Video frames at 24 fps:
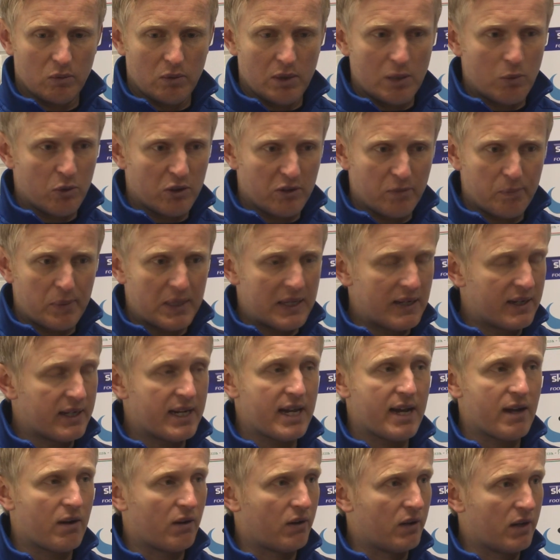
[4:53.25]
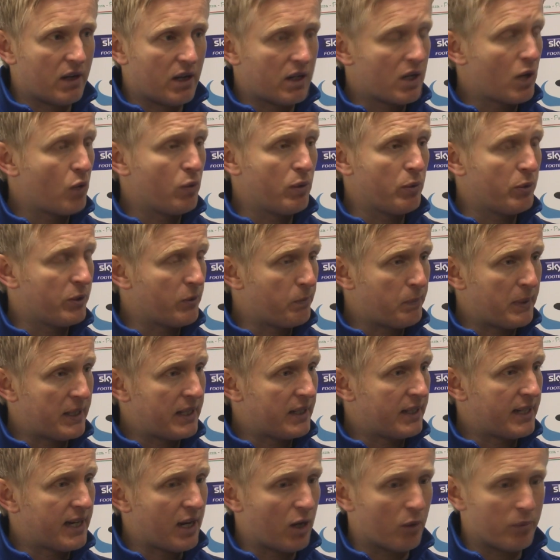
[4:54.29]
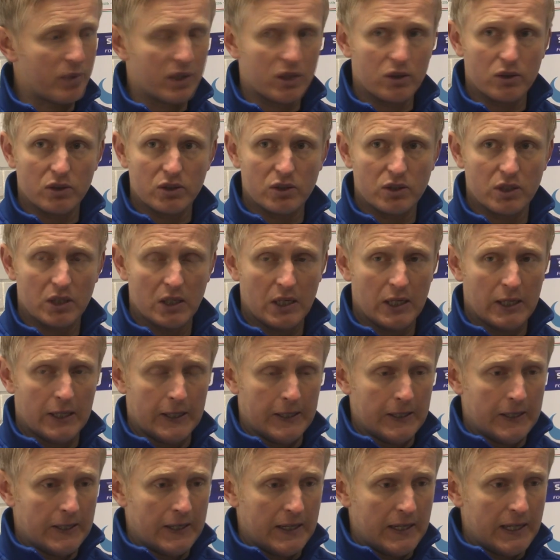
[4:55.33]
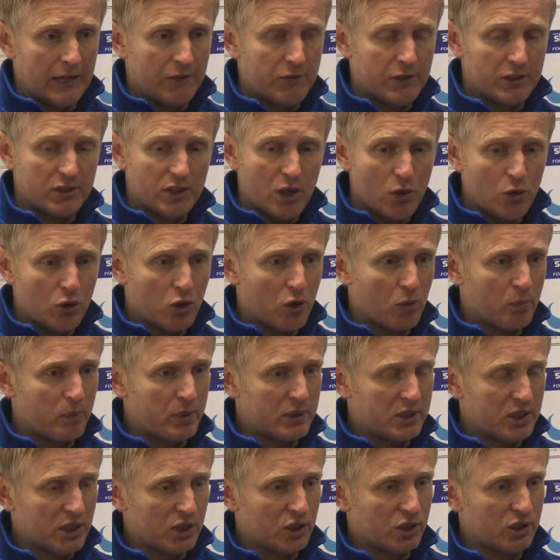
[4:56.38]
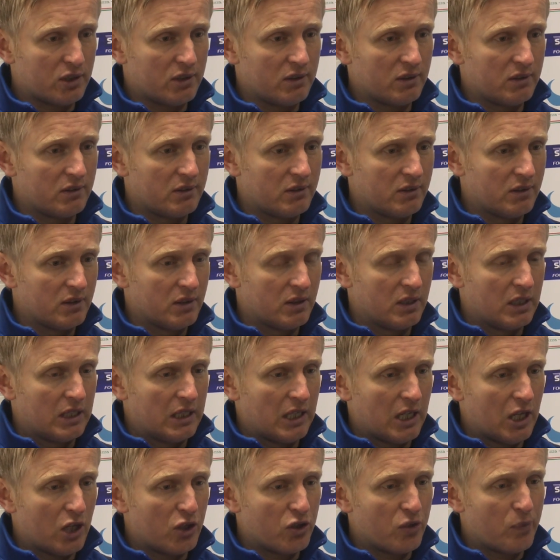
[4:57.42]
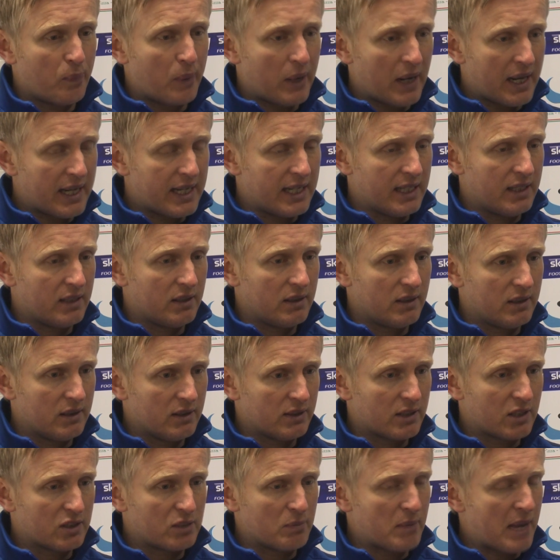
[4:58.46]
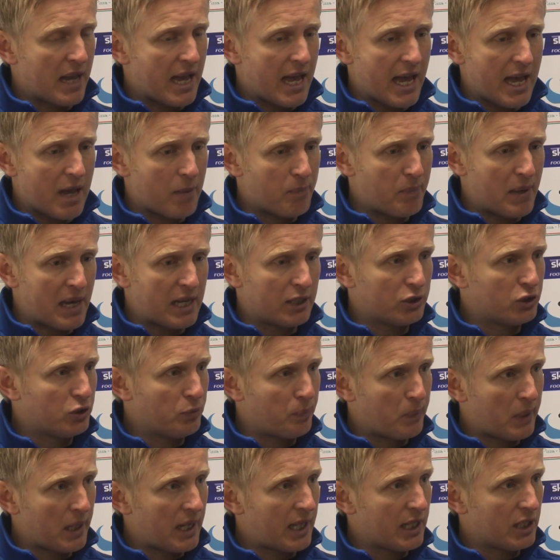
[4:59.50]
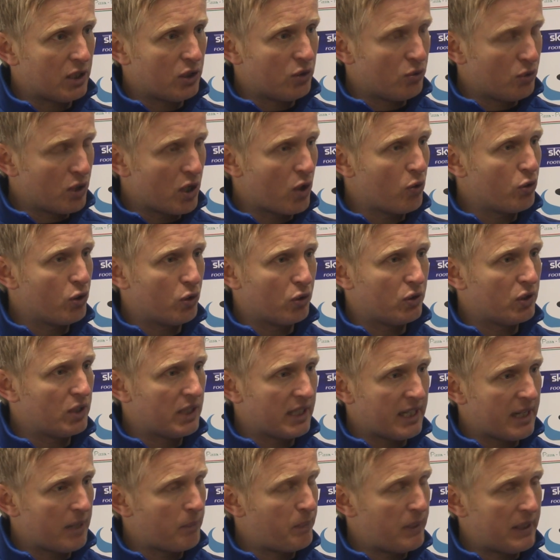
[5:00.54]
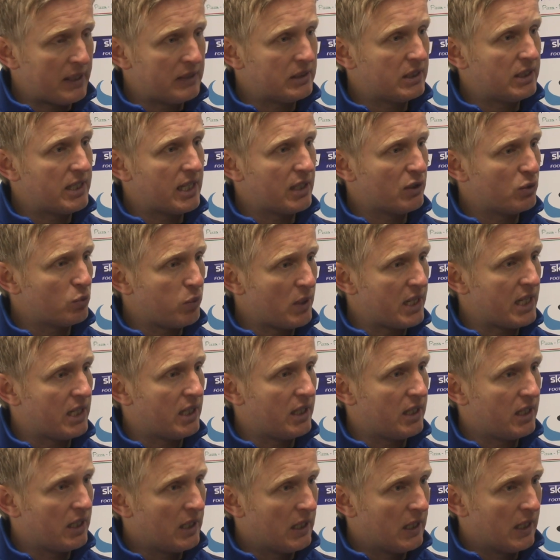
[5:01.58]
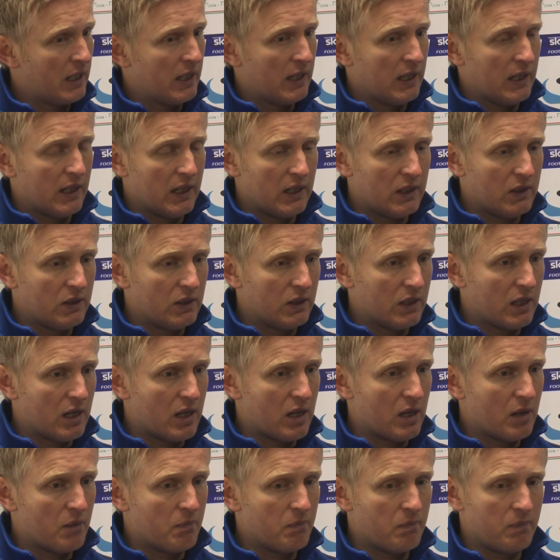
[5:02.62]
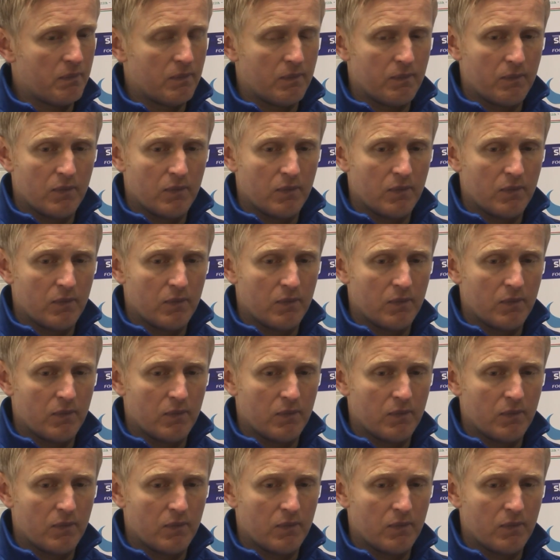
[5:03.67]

we would have petered out. And I know we would have petered out, because if there's no competition and you're playing, it doesn't matter how bad you play, you're going to get picked the next week. And